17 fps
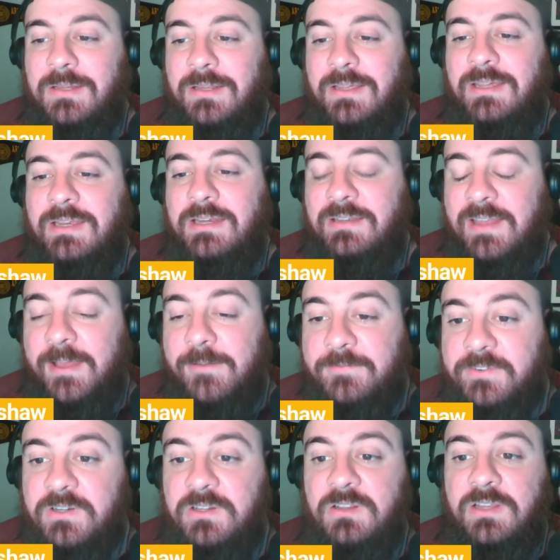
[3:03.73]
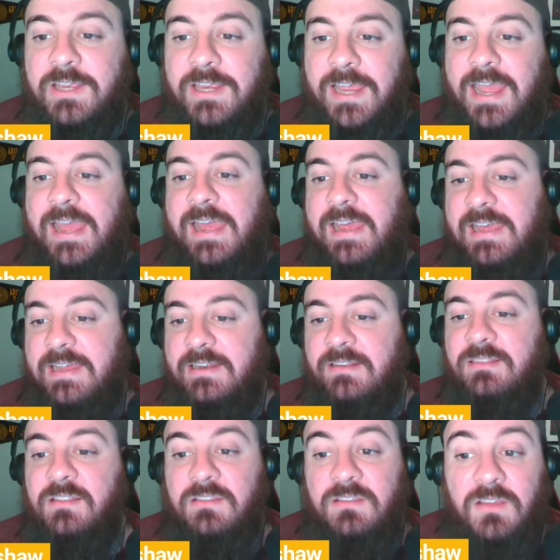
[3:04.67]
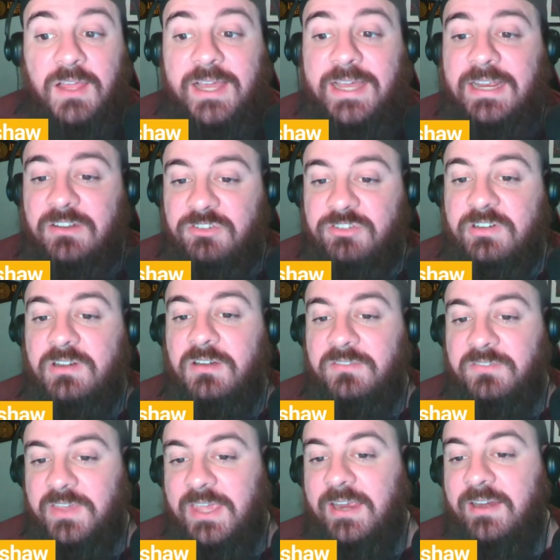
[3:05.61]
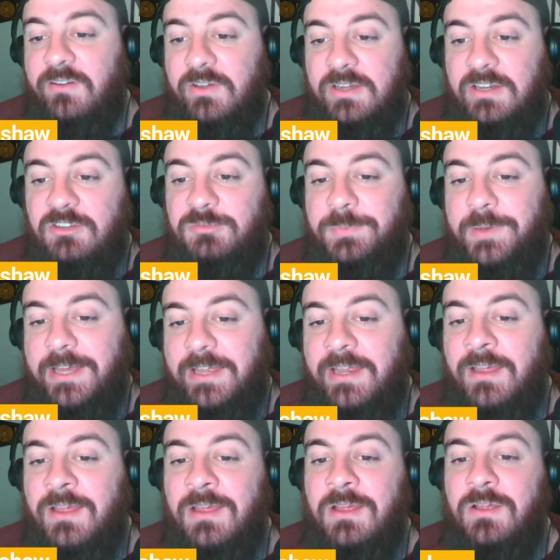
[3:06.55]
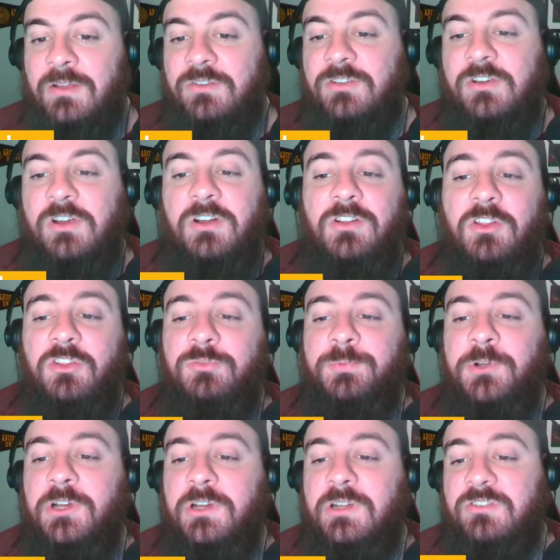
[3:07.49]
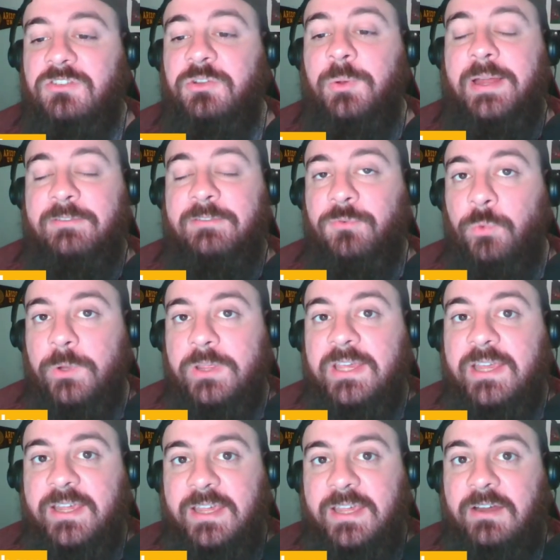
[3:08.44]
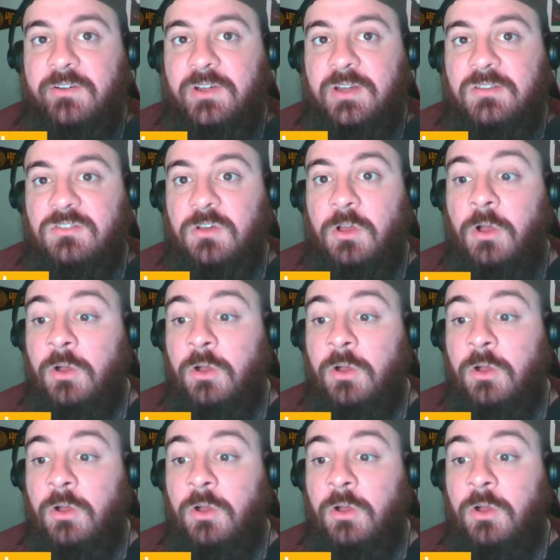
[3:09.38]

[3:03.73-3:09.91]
He definitely had the lion's share of carries, but DeCarlos Brooks, who had 48 carries,